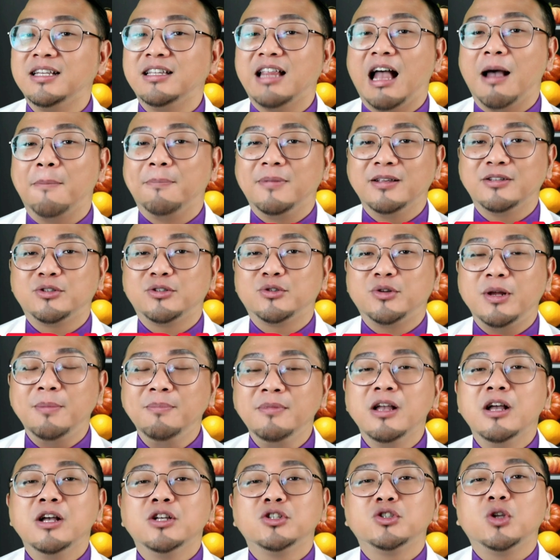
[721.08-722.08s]
in our
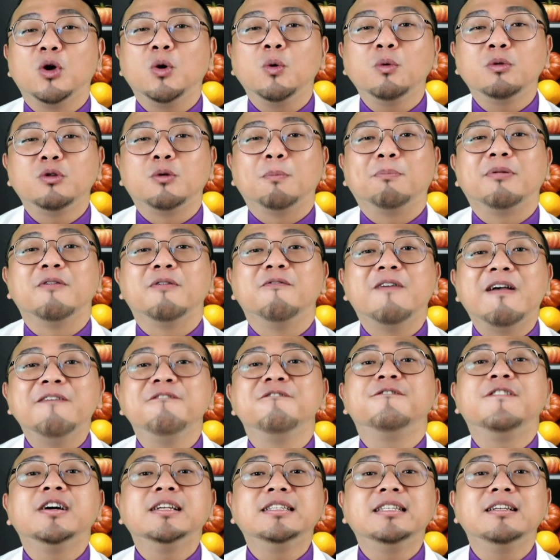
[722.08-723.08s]
bloodstream, so to
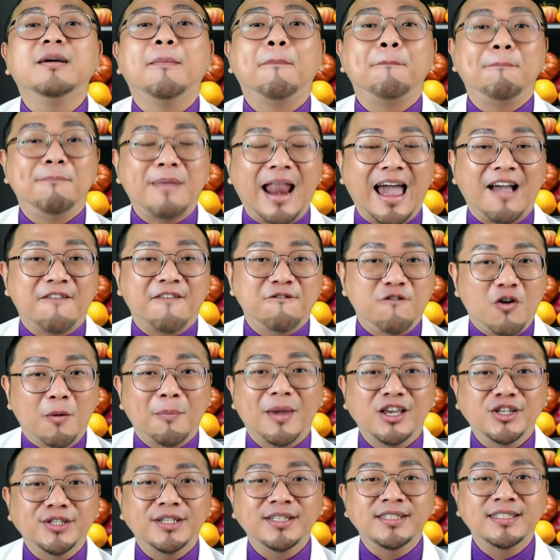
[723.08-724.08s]
prevent further plaque
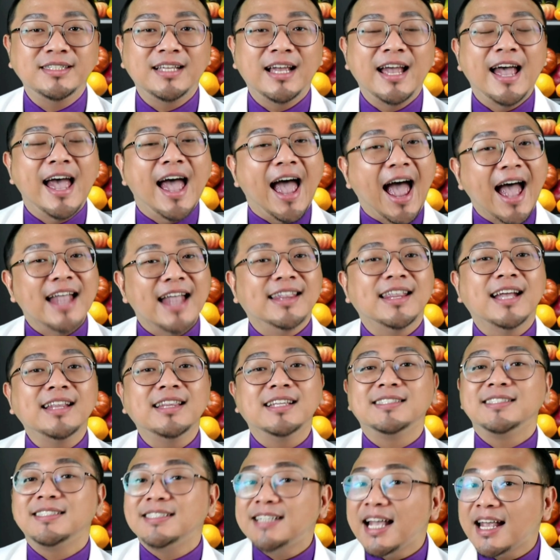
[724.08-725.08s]
formations. And then the
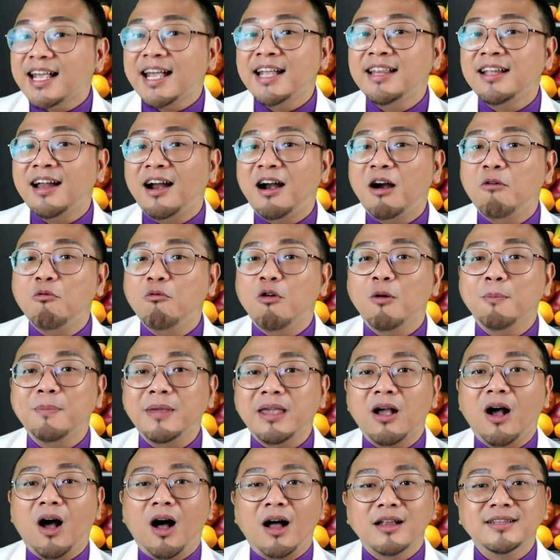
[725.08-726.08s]
second R will
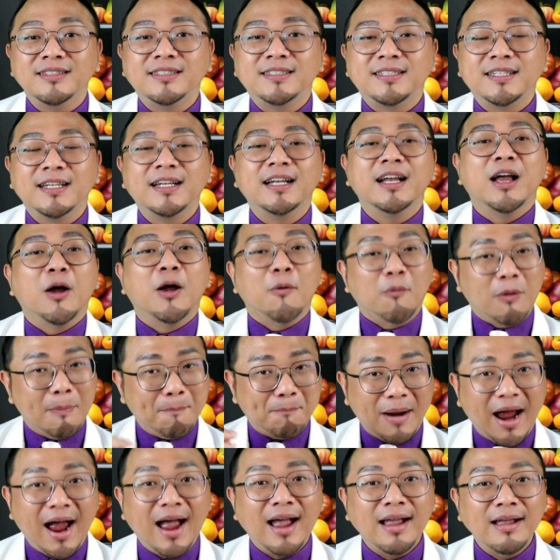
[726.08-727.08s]
be on
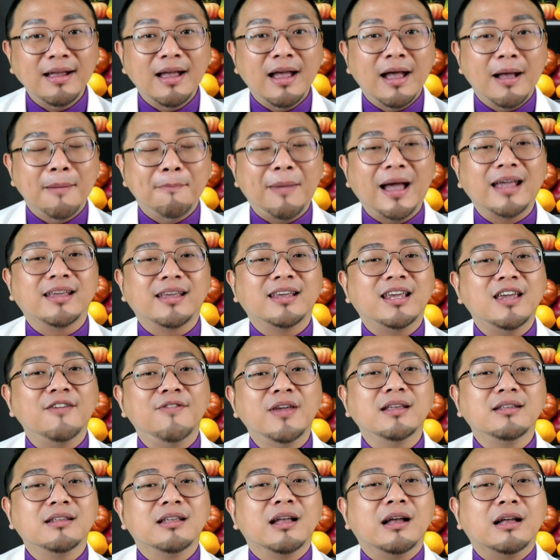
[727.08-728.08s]
repair by
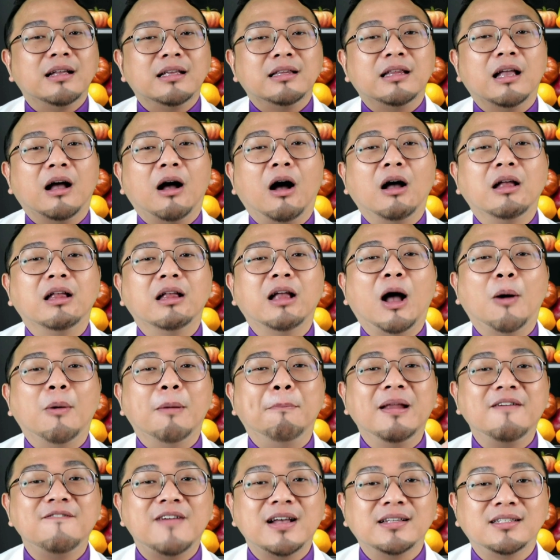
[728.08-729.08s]
giving our
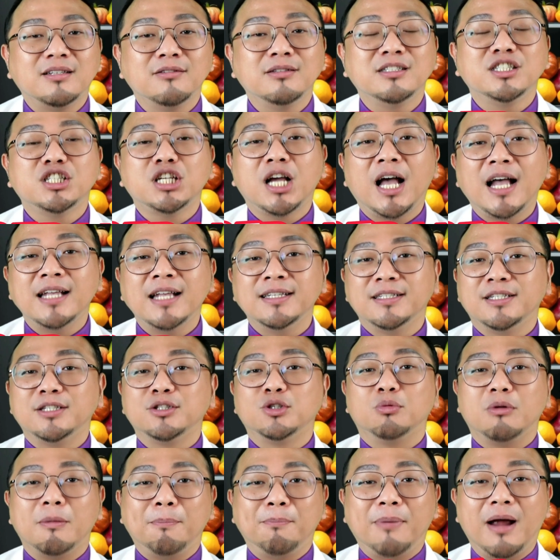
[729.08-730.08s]
blood vessel chance
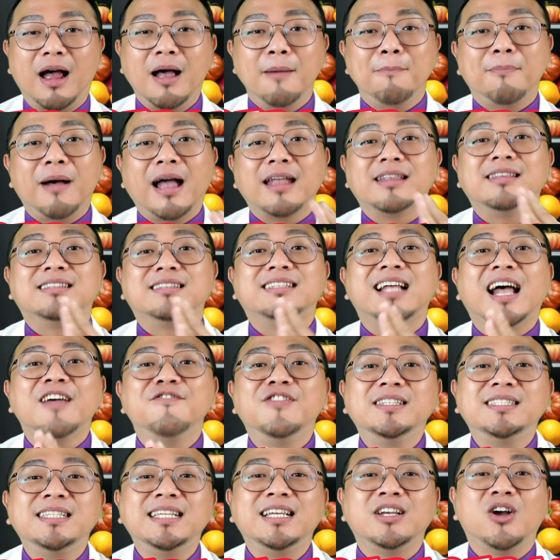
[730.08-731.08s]
to repair by
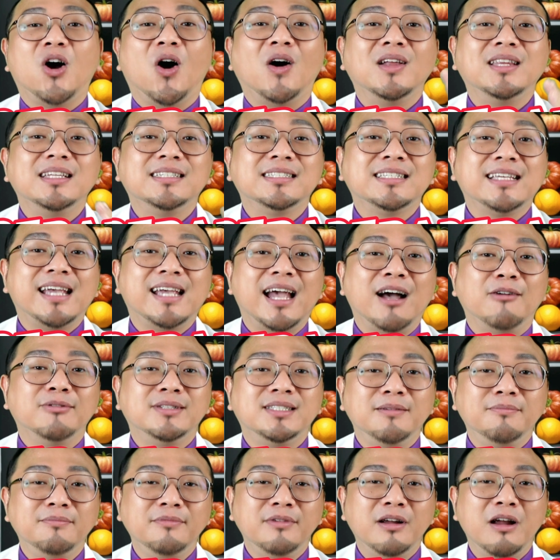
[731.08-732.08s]
diverting all this
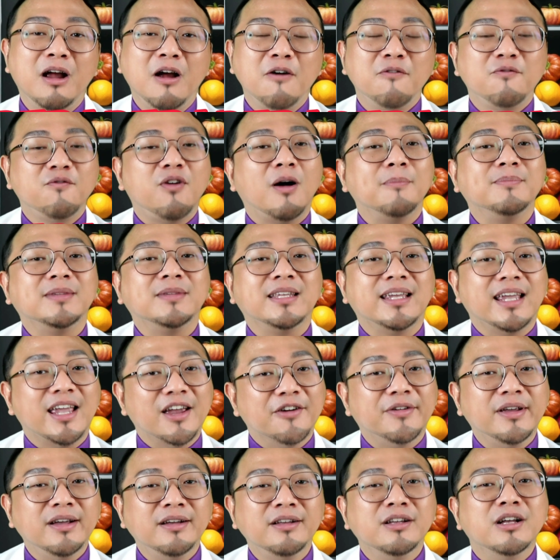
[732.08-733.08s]
calcium from the
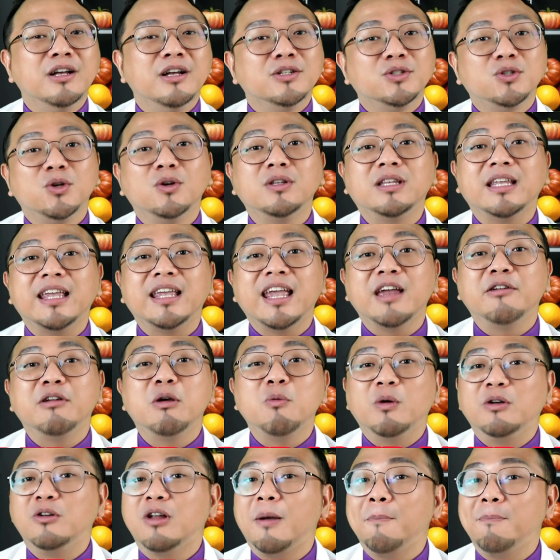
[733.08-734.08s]
area so the area
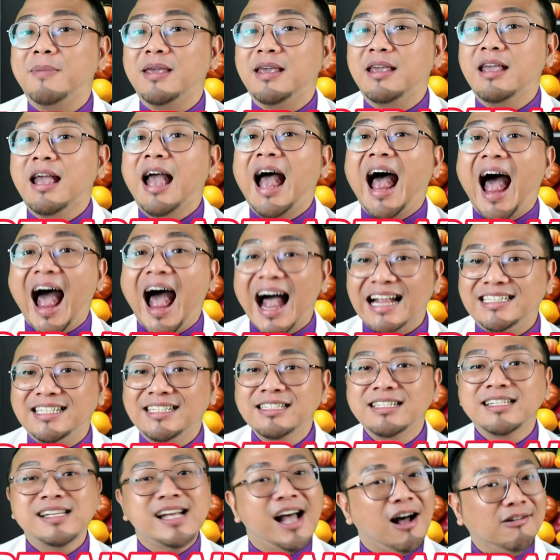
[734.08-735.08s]
will not be
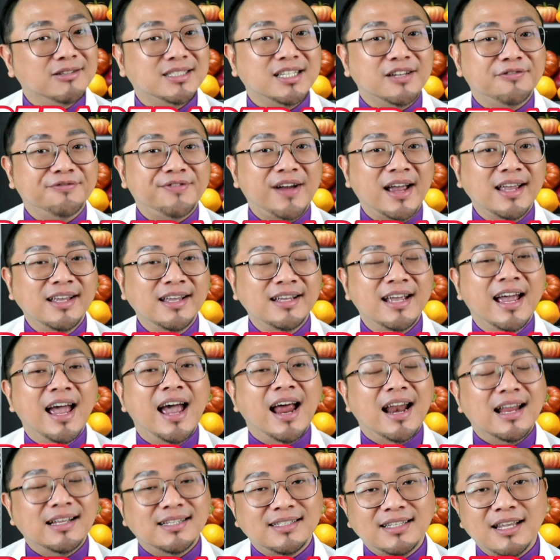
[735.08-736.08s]
hardened, calcified.
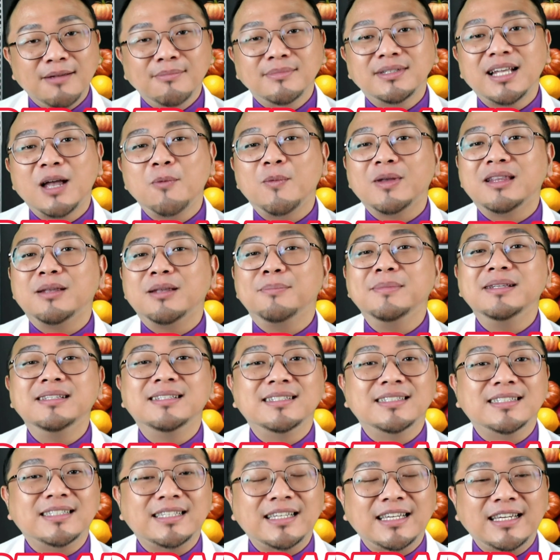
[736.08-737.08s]
At the same time, vitamin
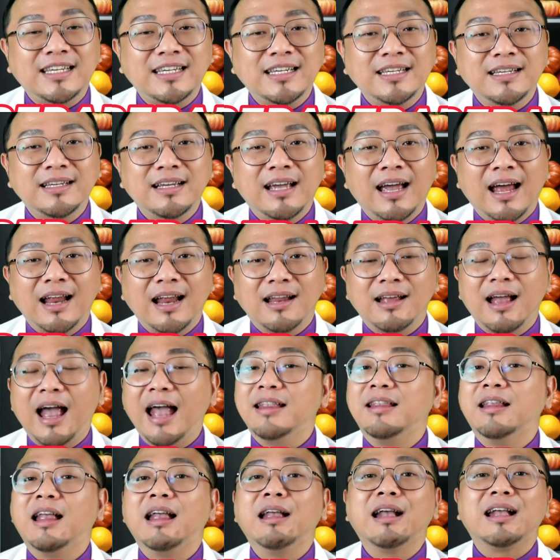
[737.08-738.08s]
C
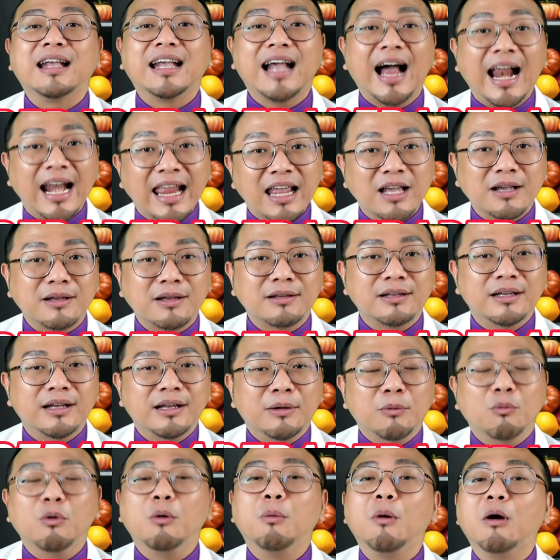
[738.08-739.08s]
and garlic
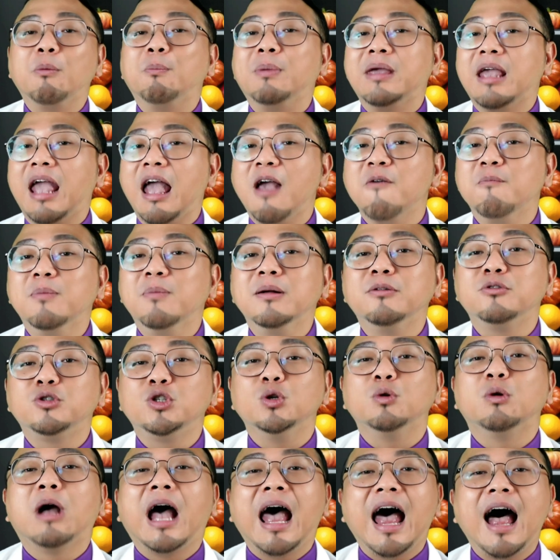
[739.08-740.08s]
will be able
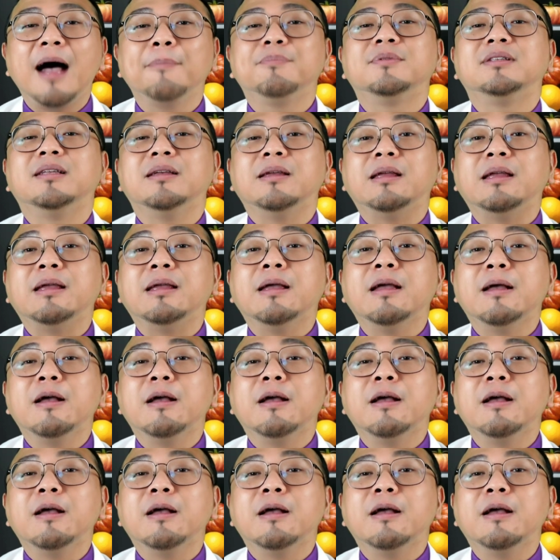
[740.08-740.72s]
to help the